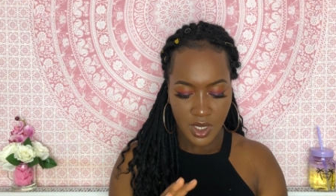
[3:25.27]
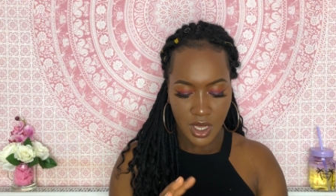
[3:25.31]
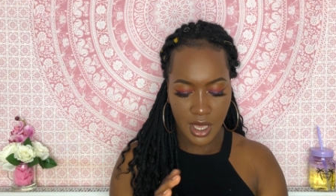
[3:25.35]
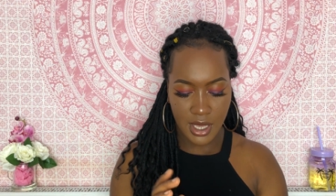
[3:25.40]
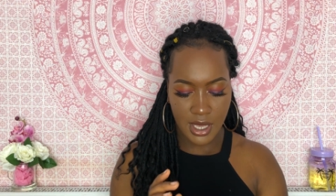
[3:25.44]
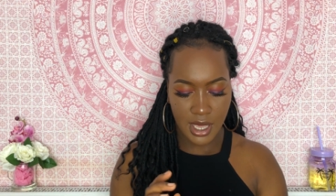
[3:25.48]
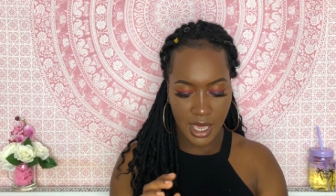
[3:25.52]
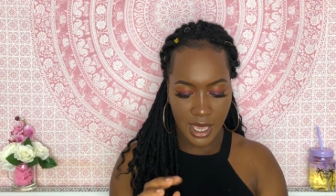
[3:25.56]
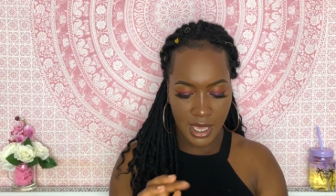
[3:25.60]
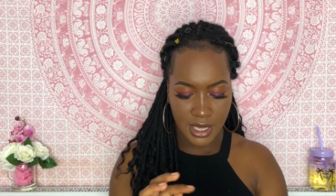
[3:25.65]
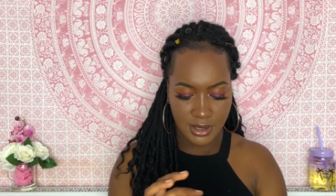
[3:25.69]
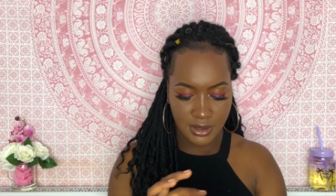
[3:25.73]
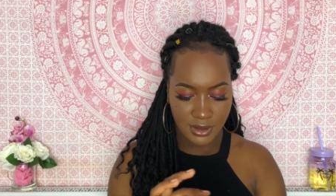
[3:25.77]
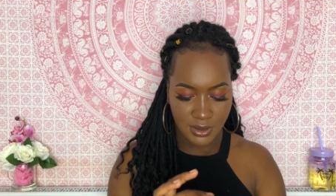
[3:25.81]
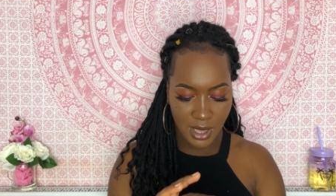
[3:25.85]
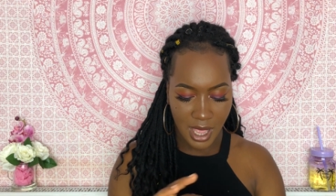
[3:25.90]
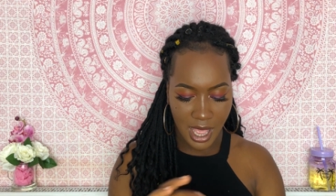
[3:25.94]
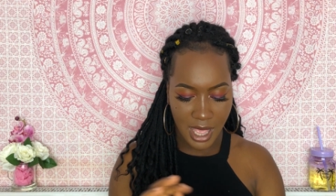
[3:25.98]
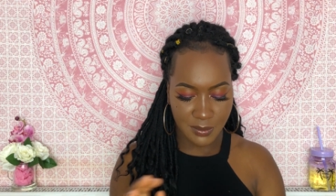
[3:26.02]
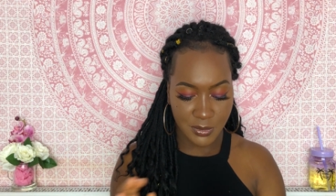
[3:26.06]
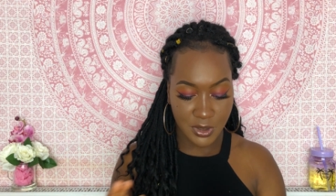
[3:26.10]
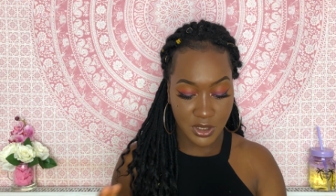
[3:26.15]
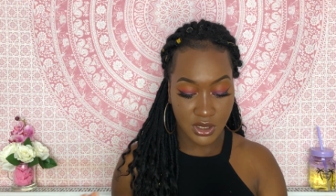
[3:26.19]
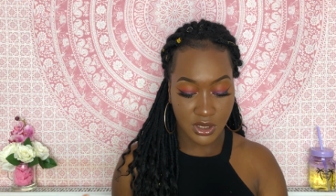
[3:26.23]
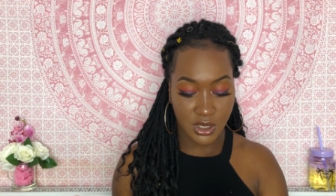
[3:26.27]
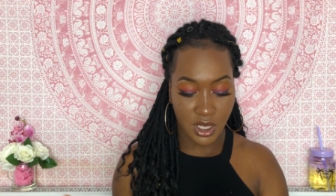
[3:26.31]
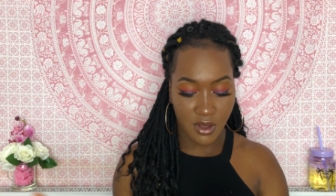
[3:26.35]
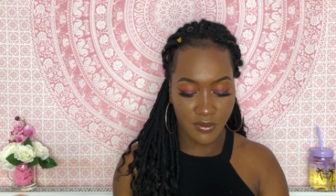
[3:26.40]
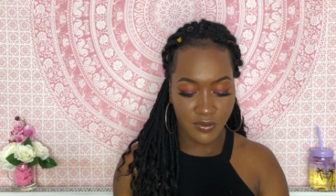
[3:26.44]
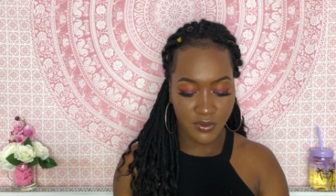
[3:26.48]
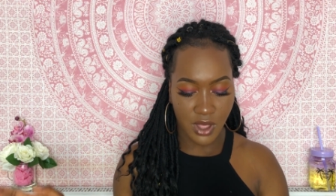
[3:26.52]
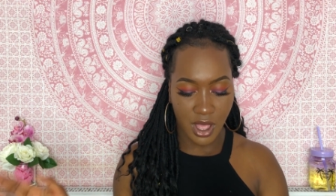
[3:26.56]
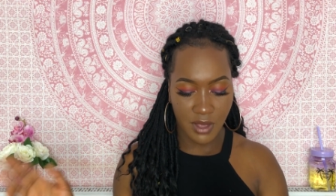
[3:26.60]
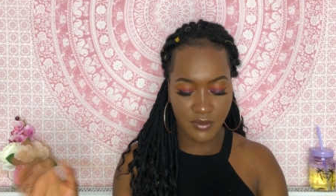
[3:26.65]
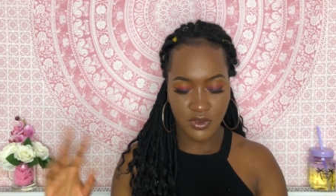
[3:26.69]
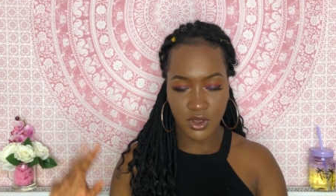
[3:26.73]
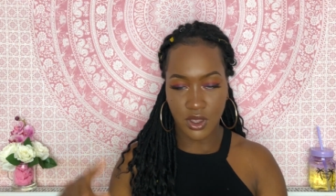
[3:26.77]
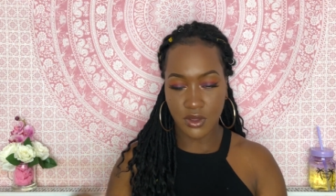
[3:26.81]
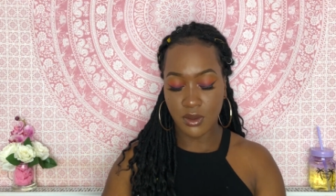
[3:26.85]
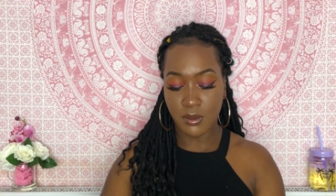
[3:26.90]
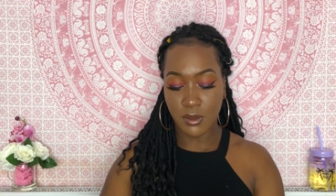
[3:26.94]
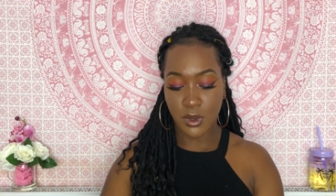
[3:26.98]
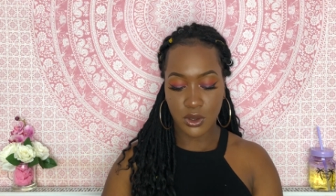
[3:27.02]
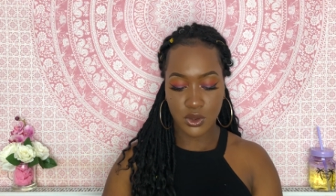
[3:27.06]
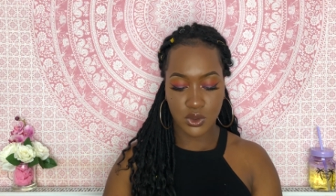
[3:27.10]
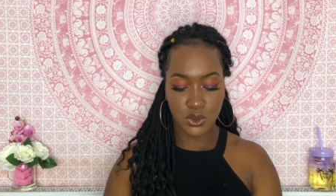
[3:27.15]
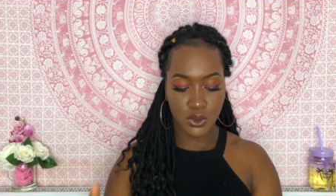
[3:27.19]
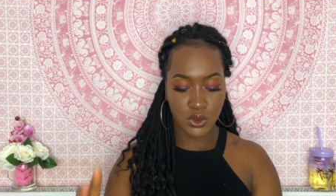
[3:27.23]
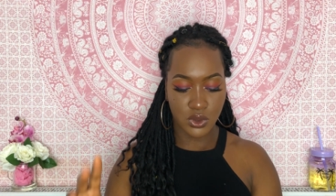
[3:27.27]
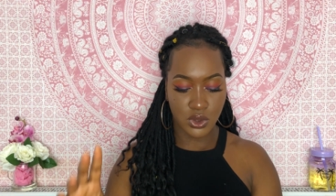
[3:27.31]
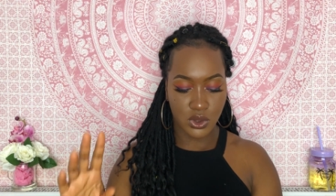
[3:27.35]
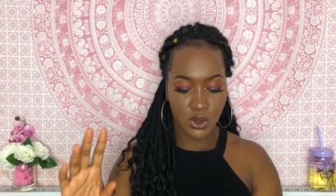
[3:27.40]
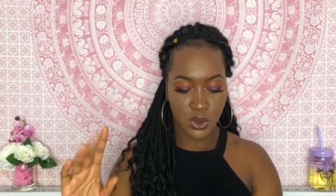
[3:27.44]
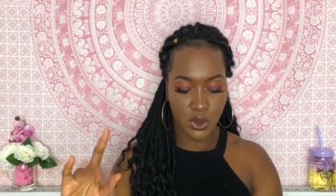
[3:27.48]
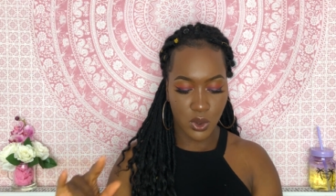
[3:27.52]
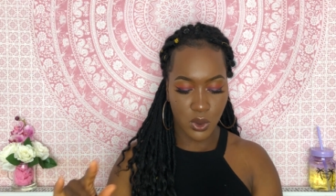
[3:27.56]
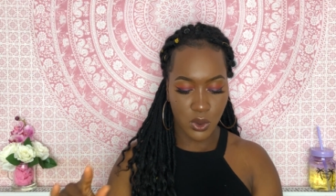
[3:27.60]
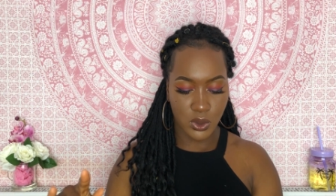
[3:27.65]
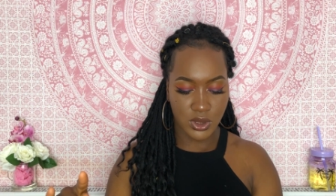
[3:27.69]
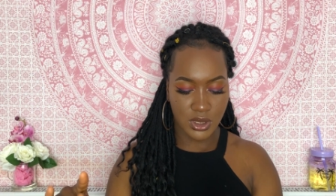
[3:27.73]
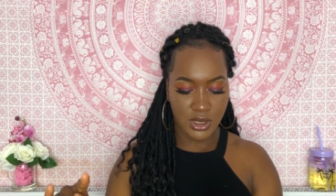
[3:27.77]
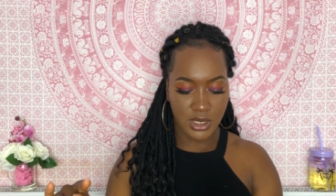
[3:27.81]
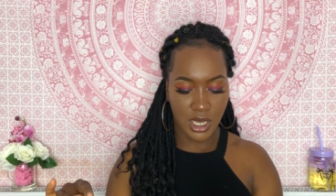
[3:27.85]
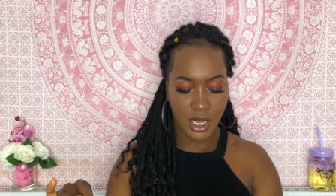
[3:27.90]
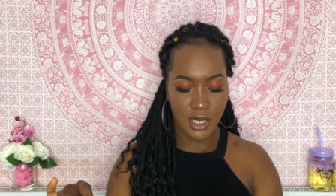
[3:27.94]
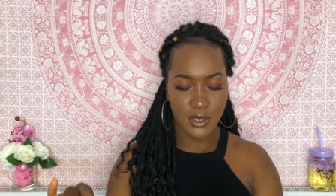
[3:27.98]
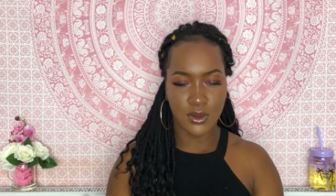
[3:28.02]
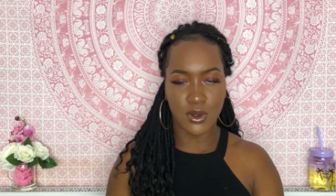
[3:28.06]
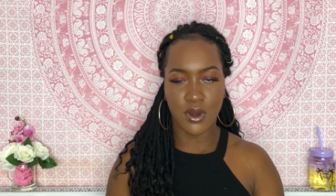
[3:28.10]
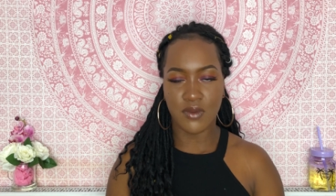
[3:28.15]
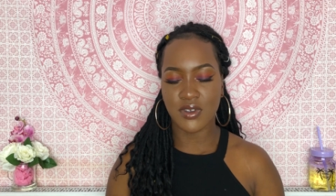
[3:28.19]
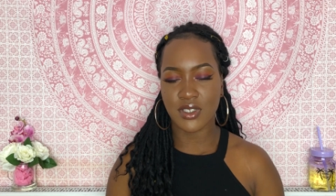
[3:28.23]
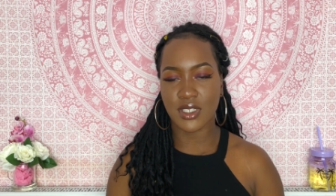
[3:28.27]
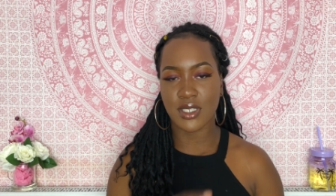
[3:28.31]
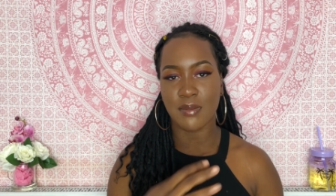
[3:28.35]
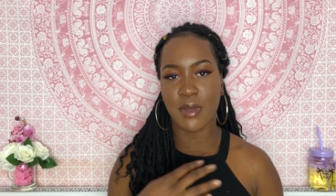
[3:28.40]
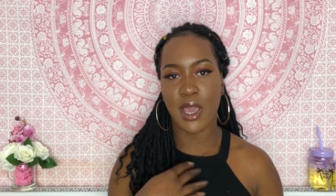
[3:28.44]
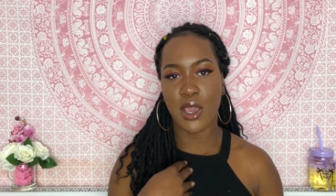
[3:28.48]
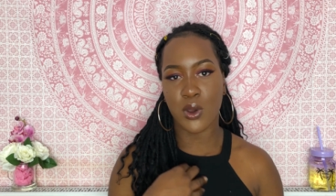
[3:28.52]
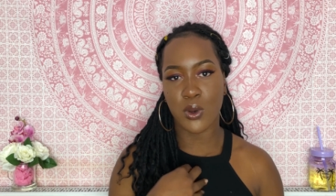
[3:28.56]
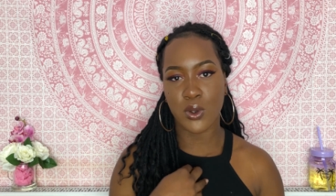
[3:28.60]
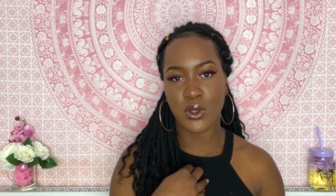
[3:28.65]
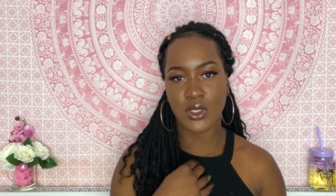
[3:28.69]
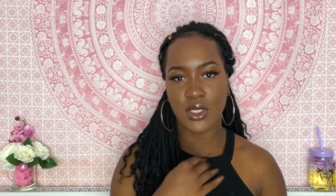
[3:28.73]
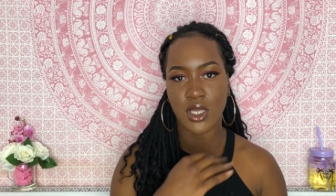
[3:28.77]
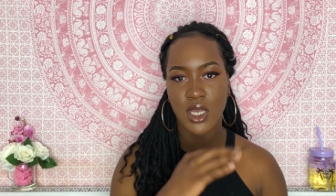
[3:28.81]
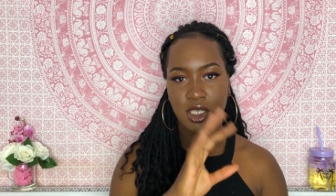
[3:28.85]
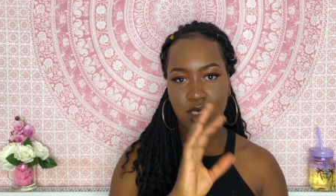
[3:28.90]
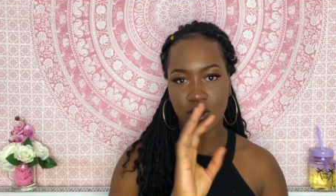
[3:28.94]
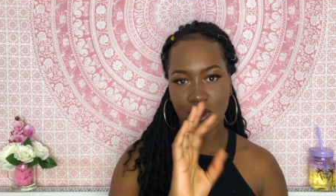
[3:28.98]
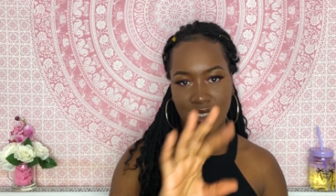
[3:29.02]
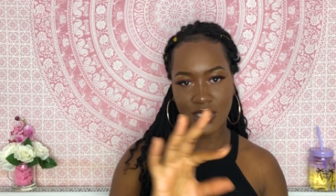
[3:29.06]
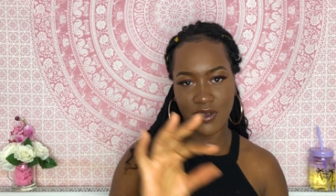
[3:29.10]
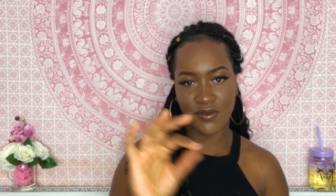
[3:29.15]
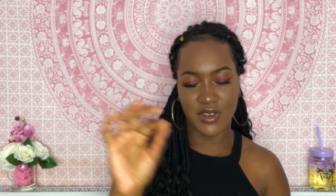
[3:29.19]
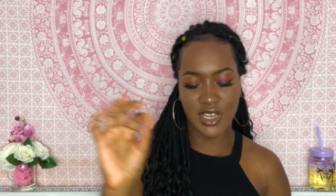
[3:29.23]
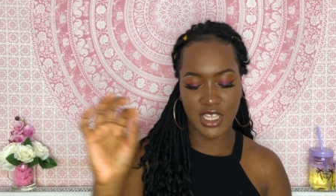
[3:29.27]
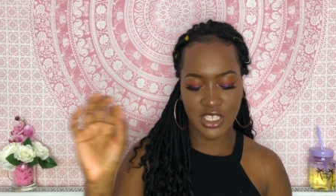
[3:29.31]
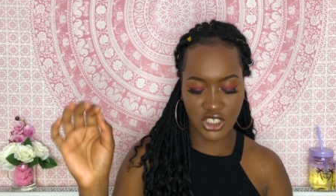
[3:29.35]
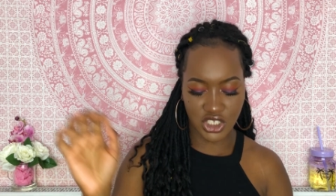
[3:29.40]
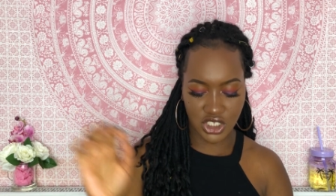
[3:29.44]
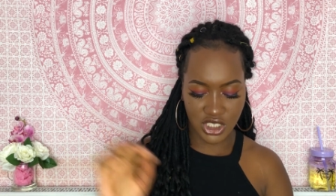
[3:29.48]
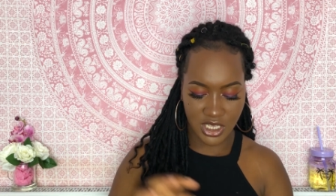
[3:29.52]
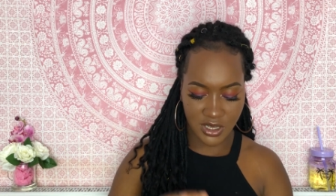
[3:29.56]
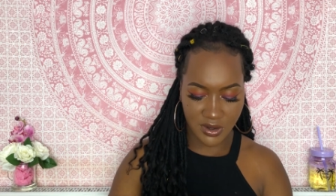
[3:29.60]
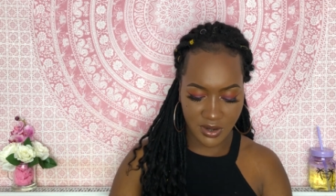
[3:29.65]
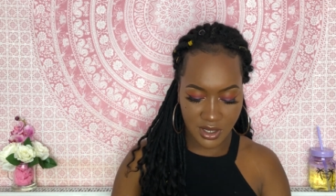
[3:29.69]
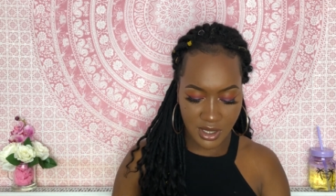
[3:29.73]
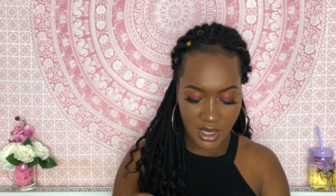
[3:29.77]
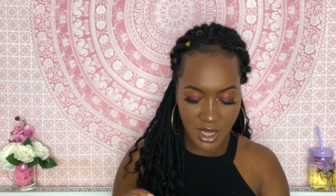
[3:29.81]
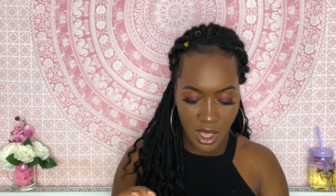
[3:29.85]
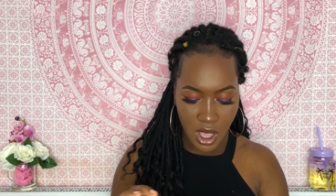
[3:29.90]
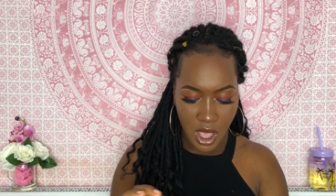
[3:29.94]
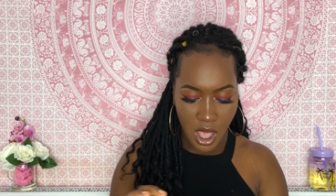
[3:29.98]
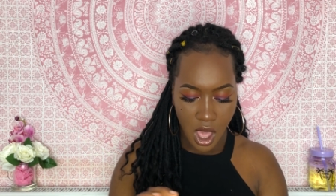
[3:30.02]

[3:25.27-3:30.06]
Okay, so admin stuff. I've done the modules, the course title. Obviously, my course title is civil engineering